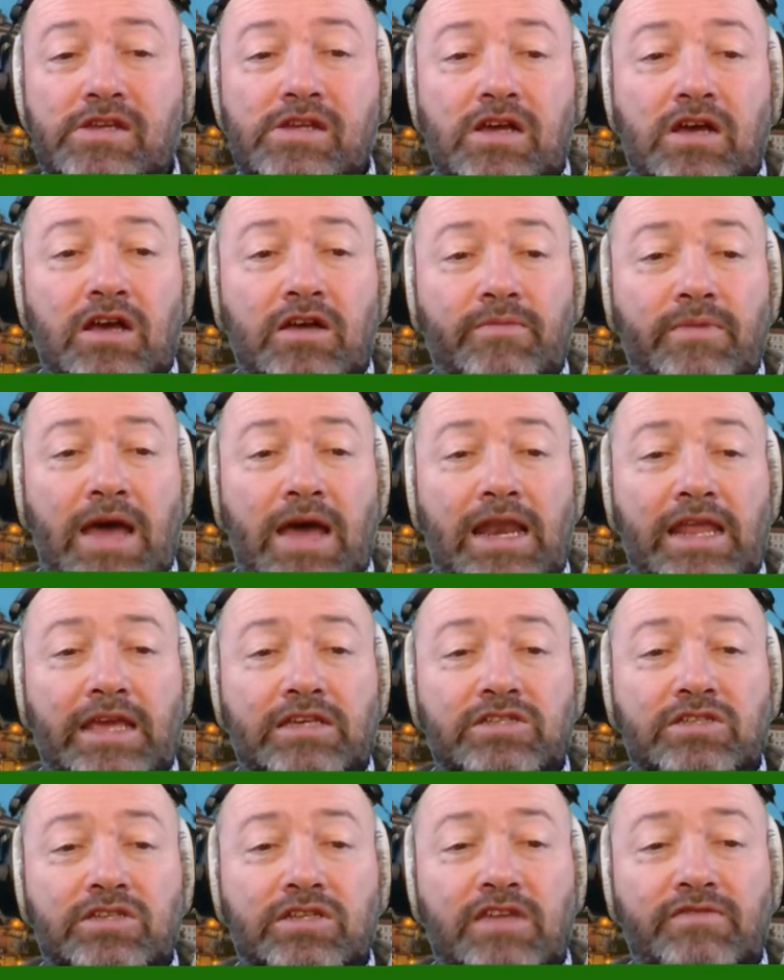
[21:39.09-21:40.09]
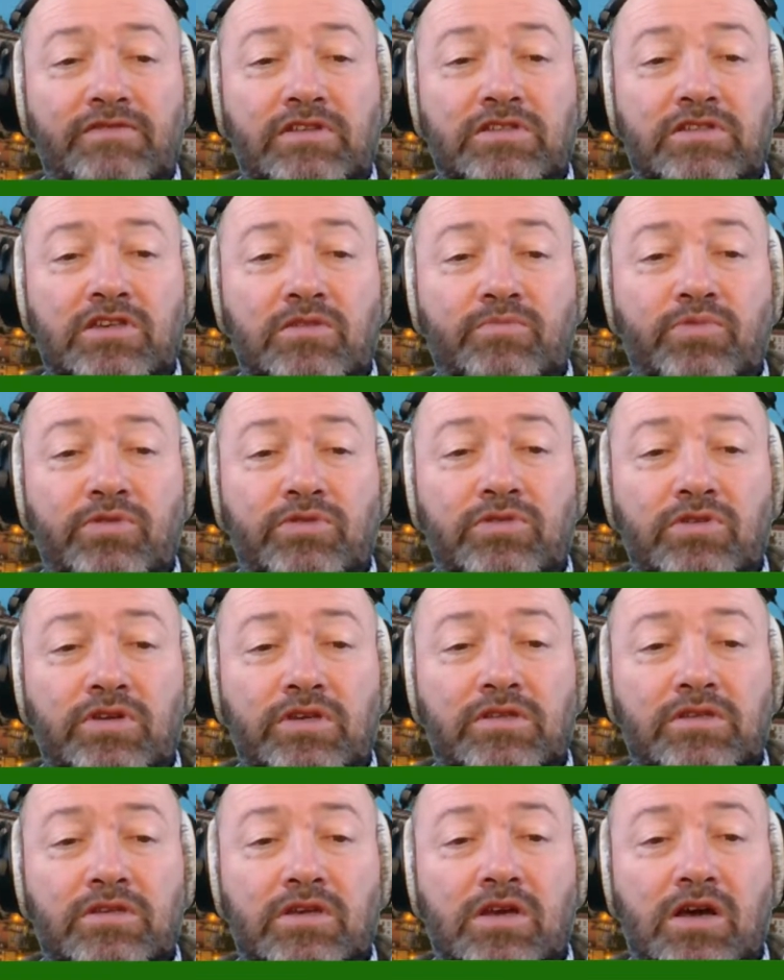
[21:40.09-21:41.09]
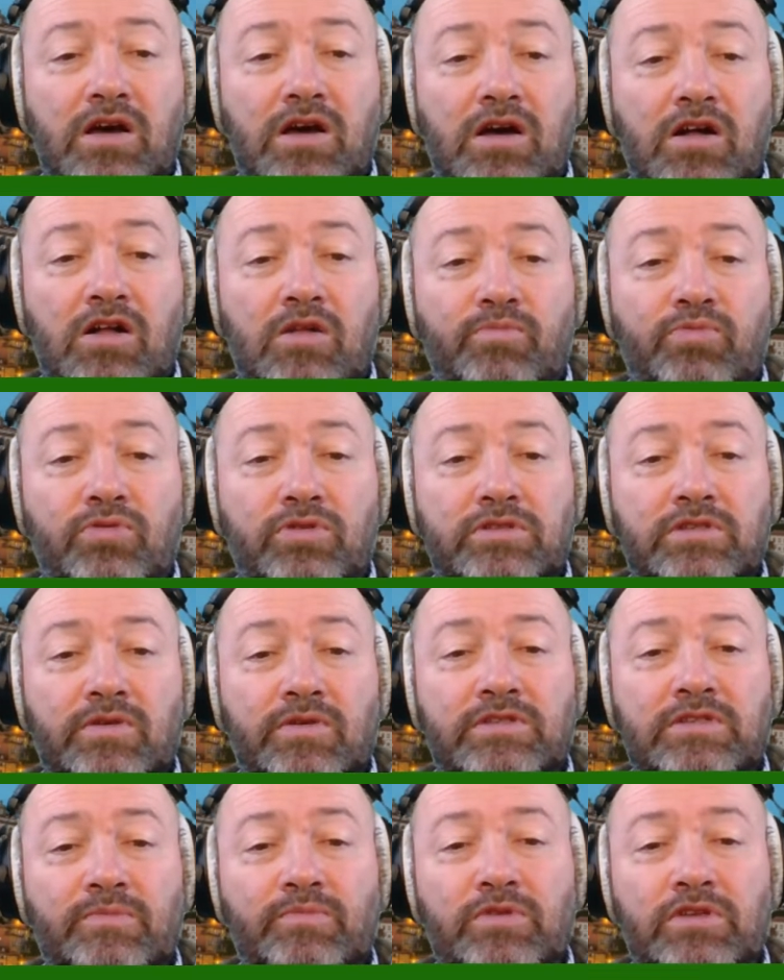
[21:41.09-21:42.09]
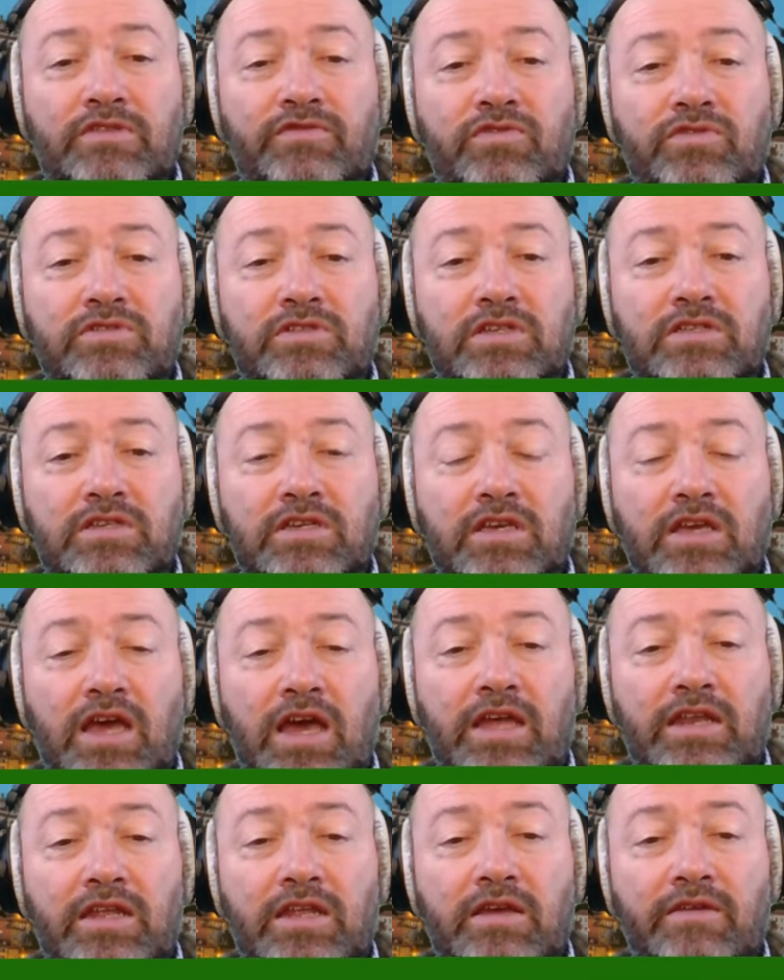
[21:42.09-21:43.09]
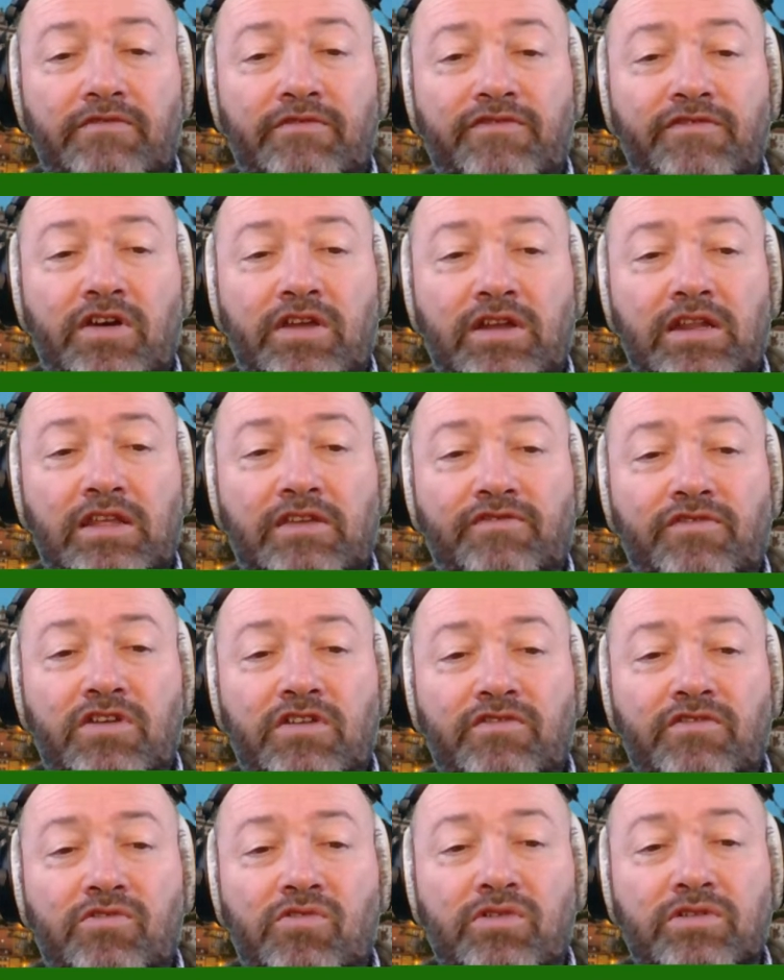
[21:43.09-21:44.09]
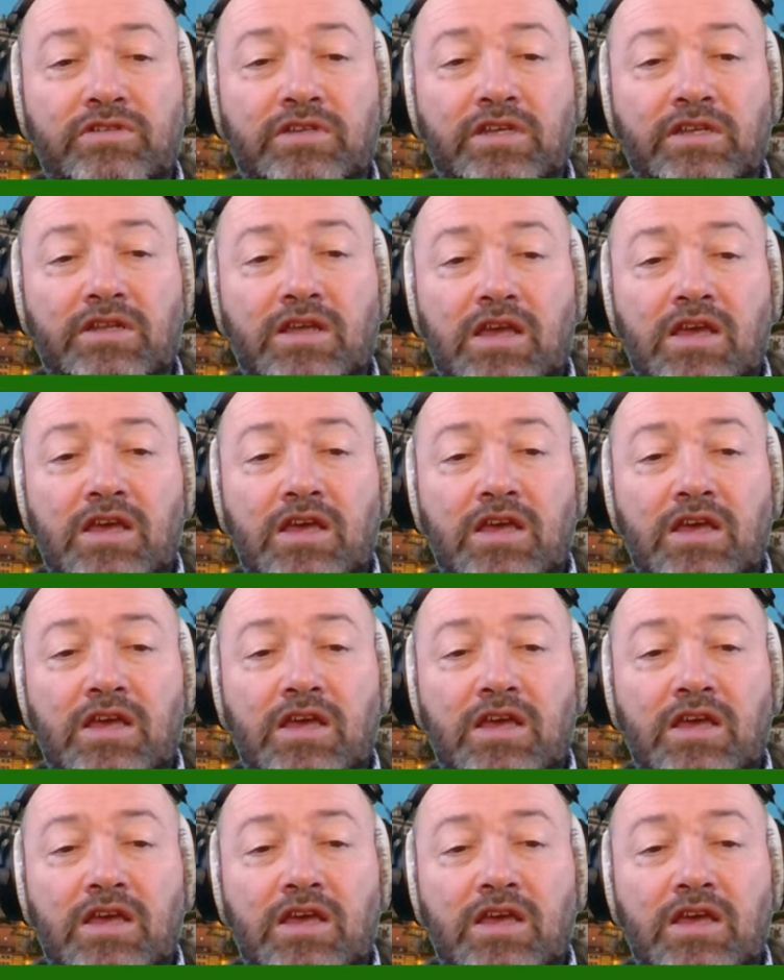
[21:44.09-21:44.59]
Alex, good evening to you. Boa noite, Carl. Porto is a beautiful city, and I'm finally free of quarantine.